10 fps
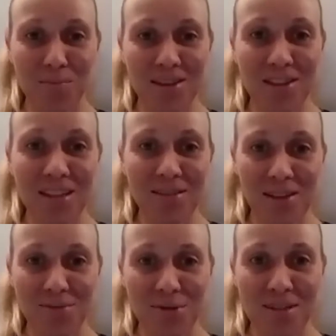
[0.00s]

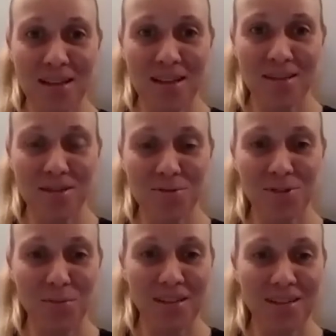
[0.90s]
achieve gives you a sense of
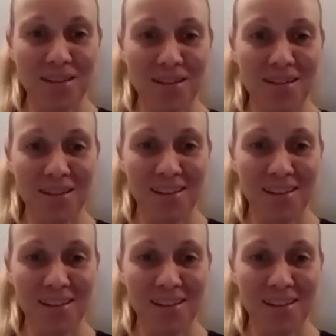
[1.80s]
fulfillment.